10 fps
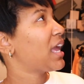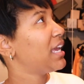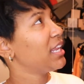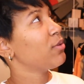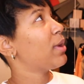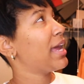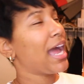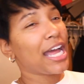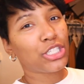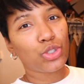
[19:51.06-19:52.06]
anyway,
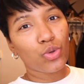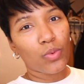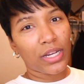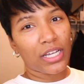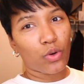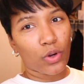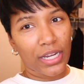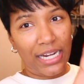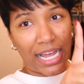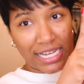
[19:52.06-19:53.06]
I do want to
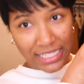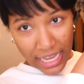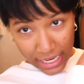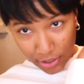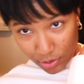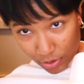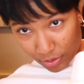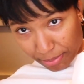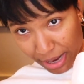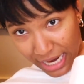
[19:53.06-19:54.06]
organize like, you know,
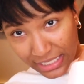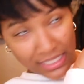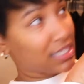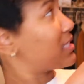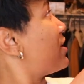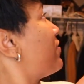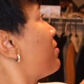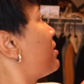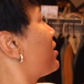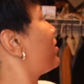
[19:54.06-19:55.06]
the boxes and stuff
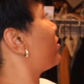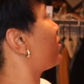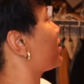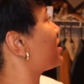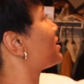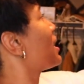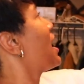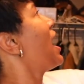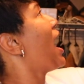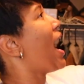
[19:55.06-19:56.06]
up there, y'all, because
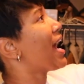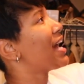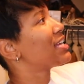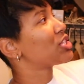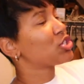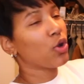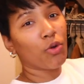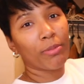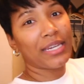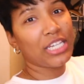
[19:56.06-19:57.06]
I got so
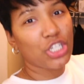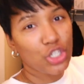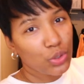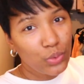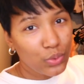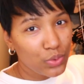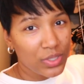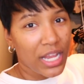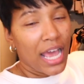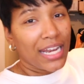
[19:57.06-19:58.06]
many
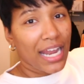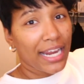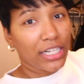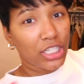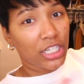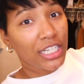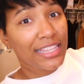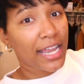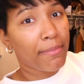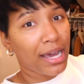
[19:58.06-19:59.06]
shoes. Like, the good
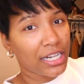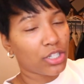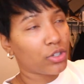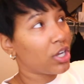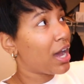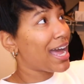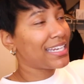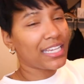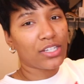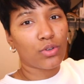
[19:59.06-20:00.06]
thing about it, though, y'all, I
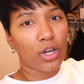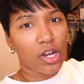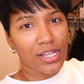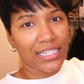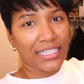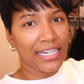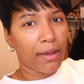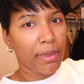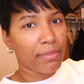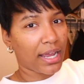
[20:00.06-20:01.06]
did do a closet clean
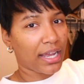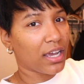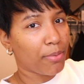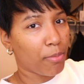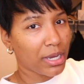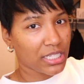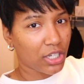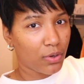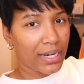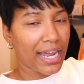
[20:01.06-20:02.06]
out maybe couple months
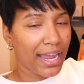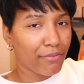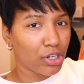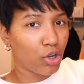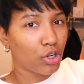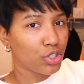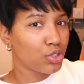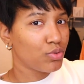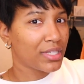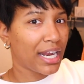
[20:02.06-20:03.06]
ago, and I got rid of all the
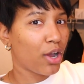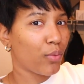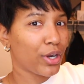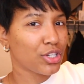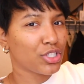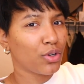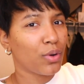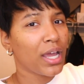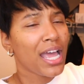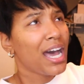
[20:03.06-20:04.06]
shoes that I don't wear.
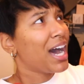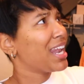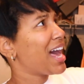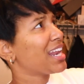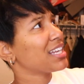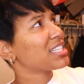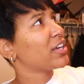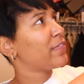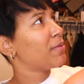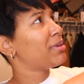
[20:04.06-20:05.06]
So, a lot of the
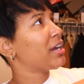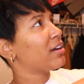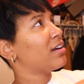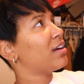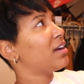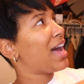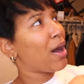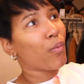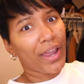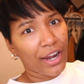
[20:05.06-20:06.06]
stuff up there
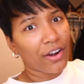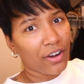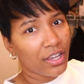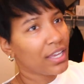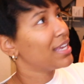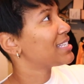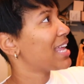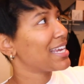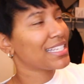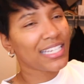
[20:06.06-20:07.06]
I wear is
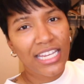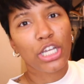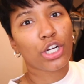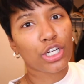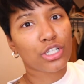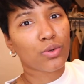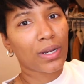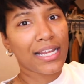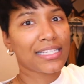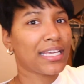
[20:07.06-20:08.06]
like sneakers or
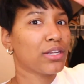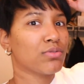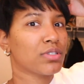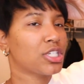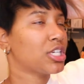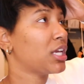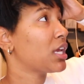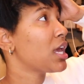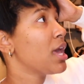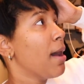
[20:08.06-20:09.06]
like sandals and
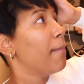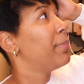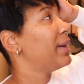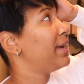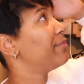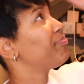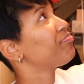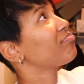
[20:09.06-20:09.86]
shit. But,